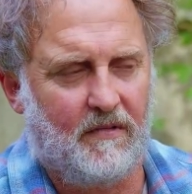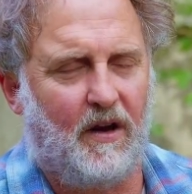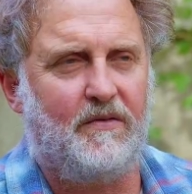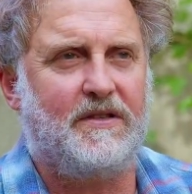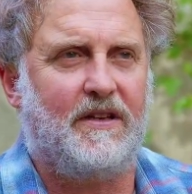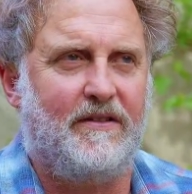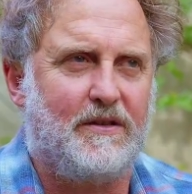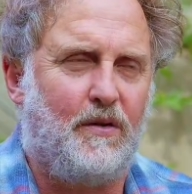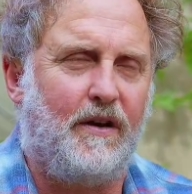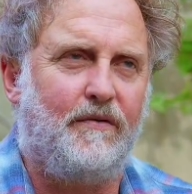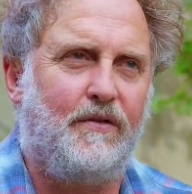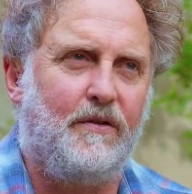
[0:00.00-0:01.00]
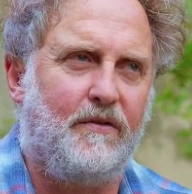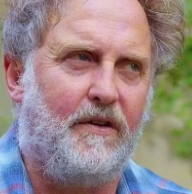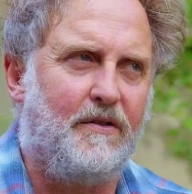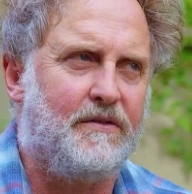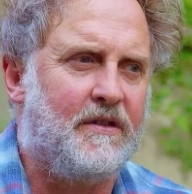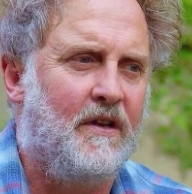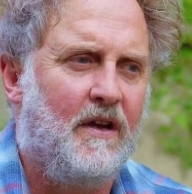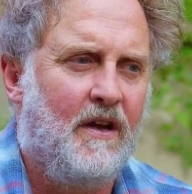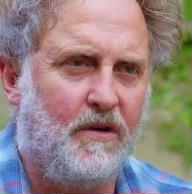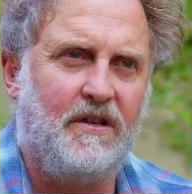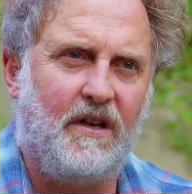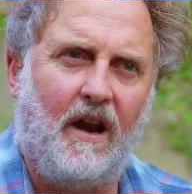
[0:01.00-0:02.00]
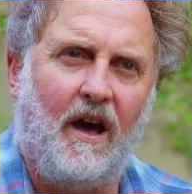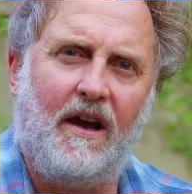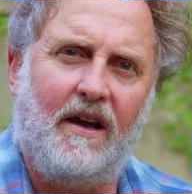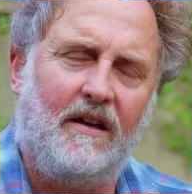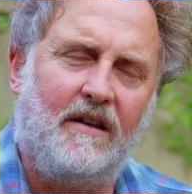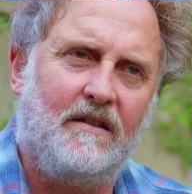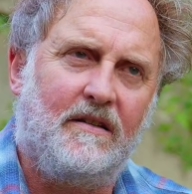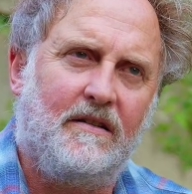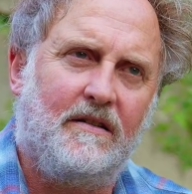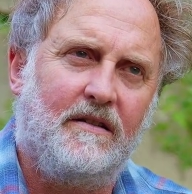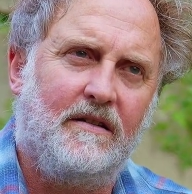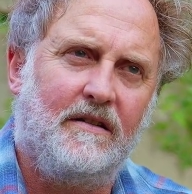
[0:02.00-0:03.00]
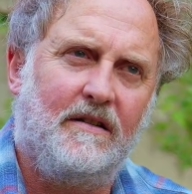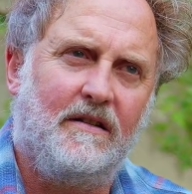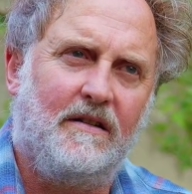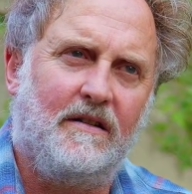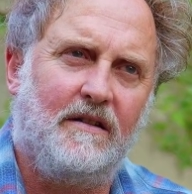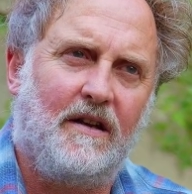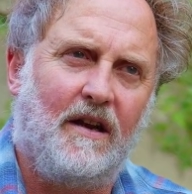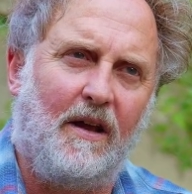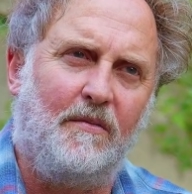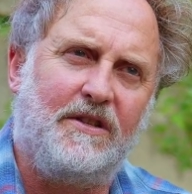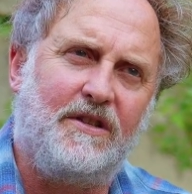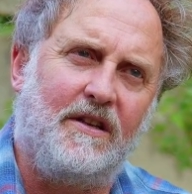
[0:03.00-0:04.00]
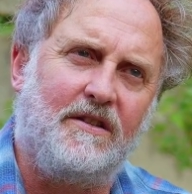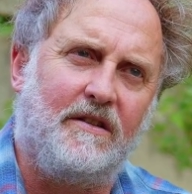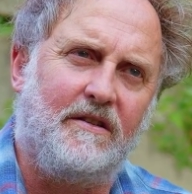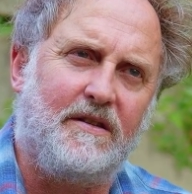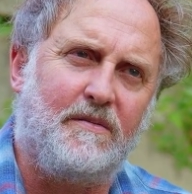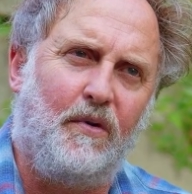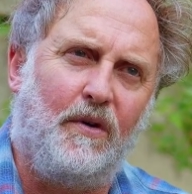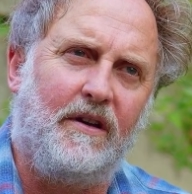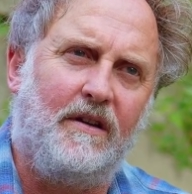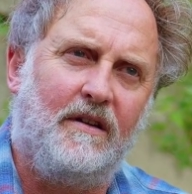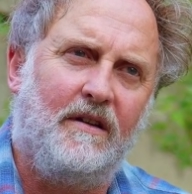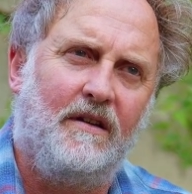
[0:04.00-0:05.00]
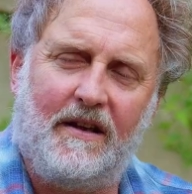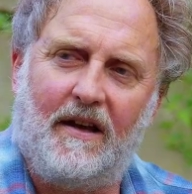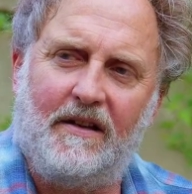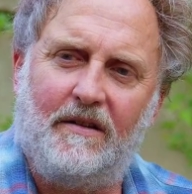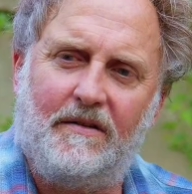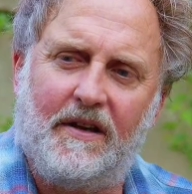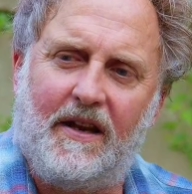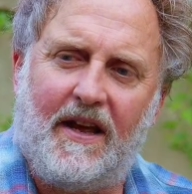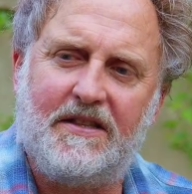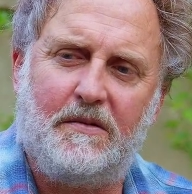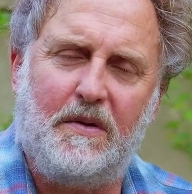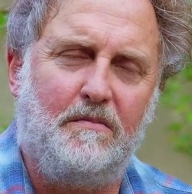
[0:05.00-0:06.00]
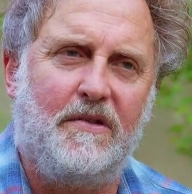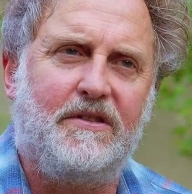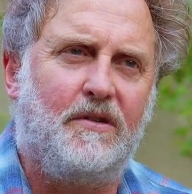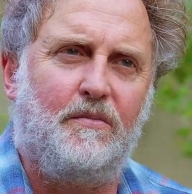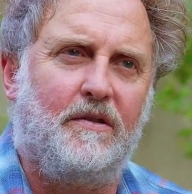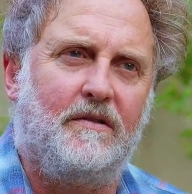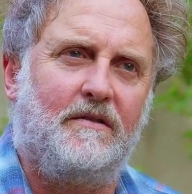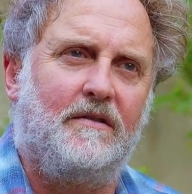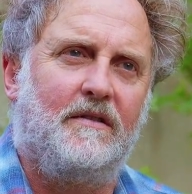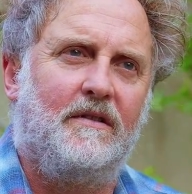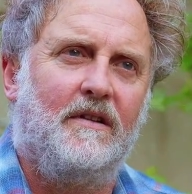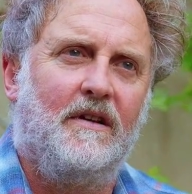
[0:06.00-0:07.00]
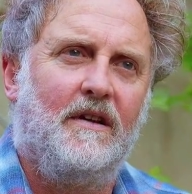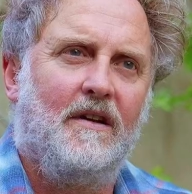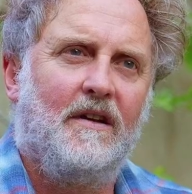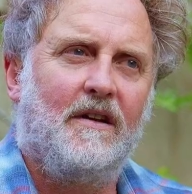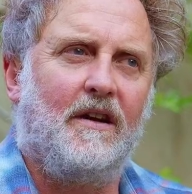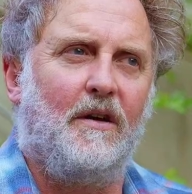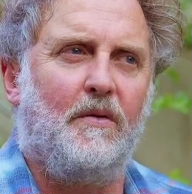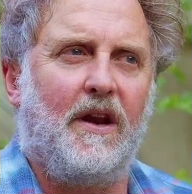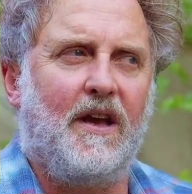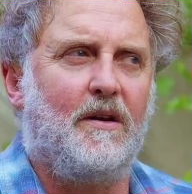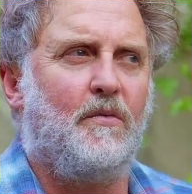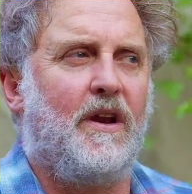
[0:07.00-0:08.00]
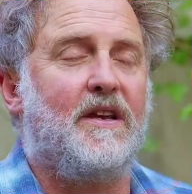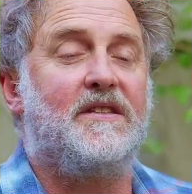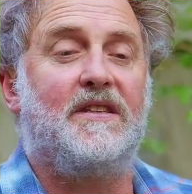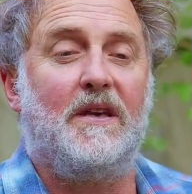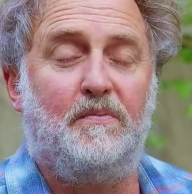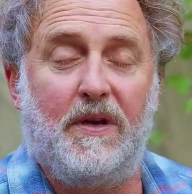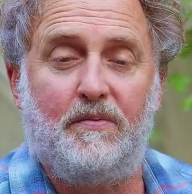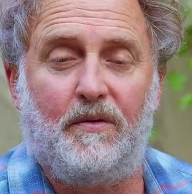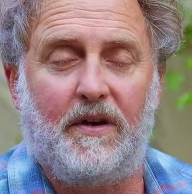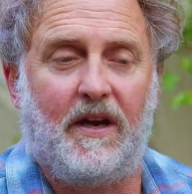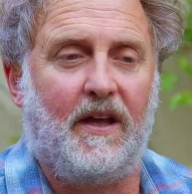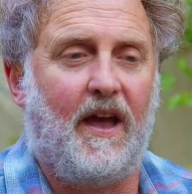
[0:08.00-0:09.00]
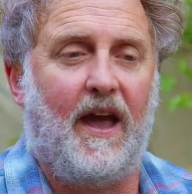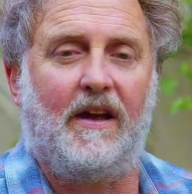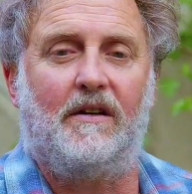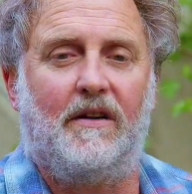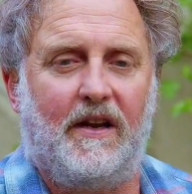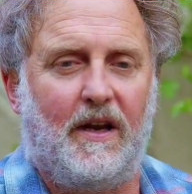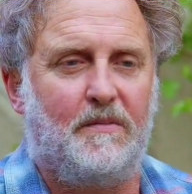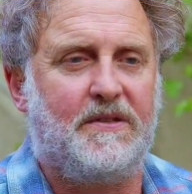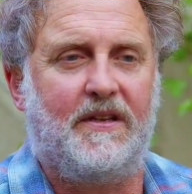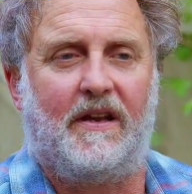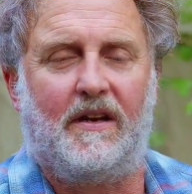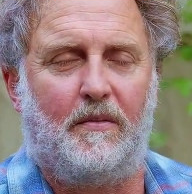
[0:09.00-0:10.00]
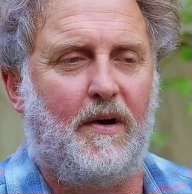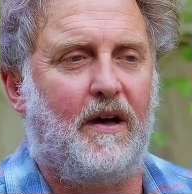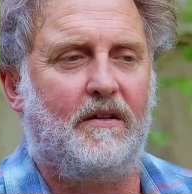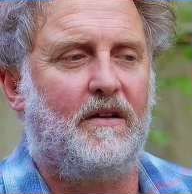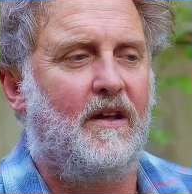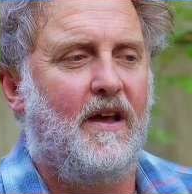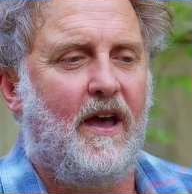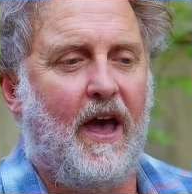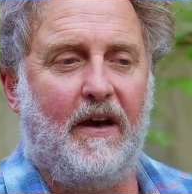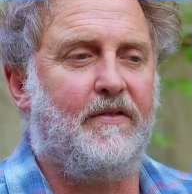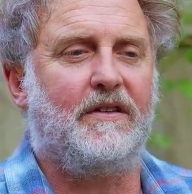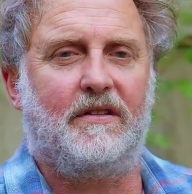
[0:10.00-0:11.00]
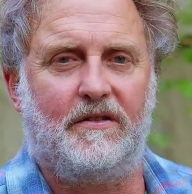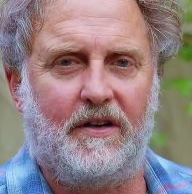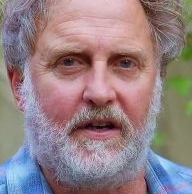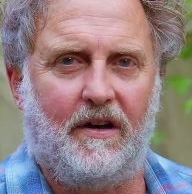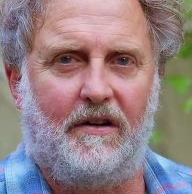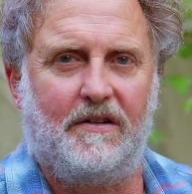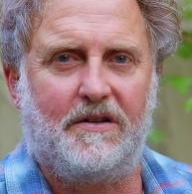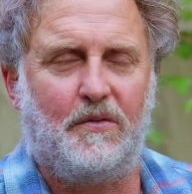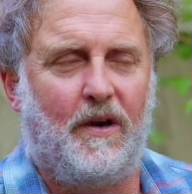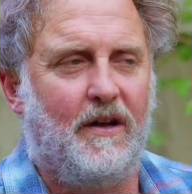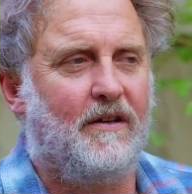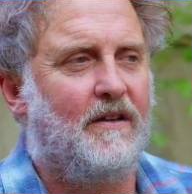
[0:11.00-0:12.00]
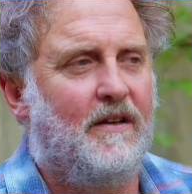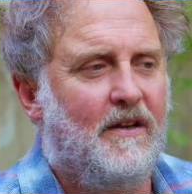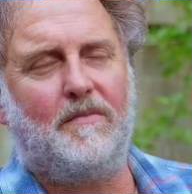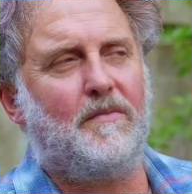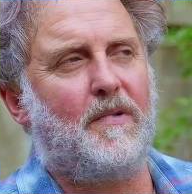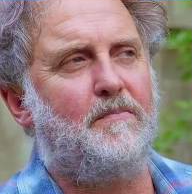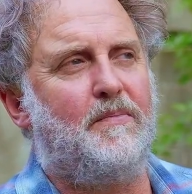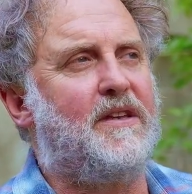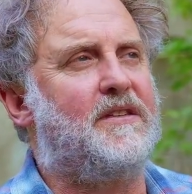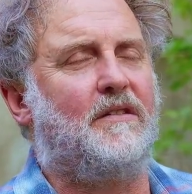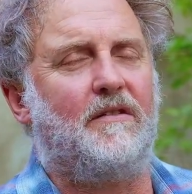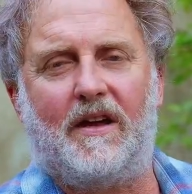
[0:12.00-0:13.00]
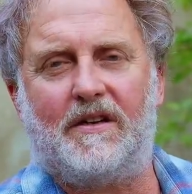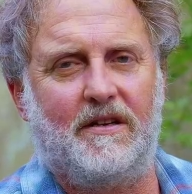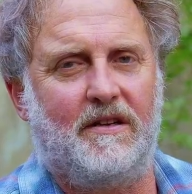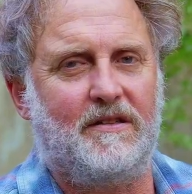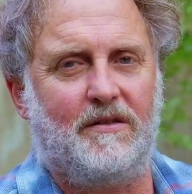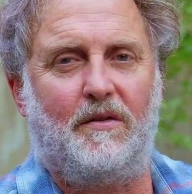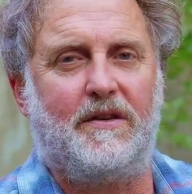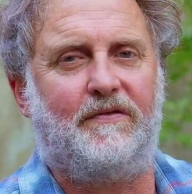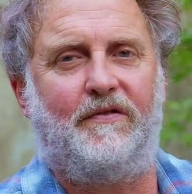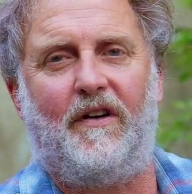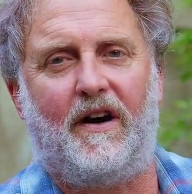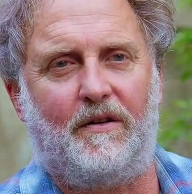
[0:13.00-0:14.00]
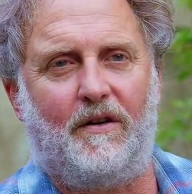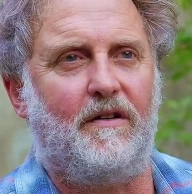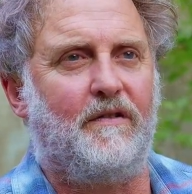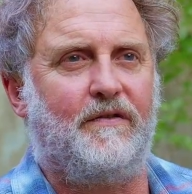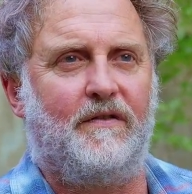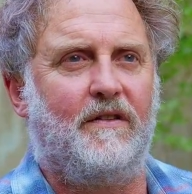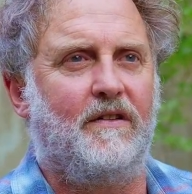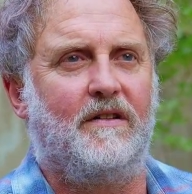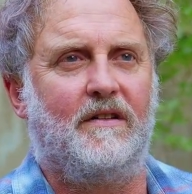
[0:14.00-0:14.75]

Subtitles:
obviously there's quite a few of those, would deny climate change at this point. I don't think it has to be miserable. When I see people getting angry and upset about having to drink orange wine, my basic reaction is always fuck off,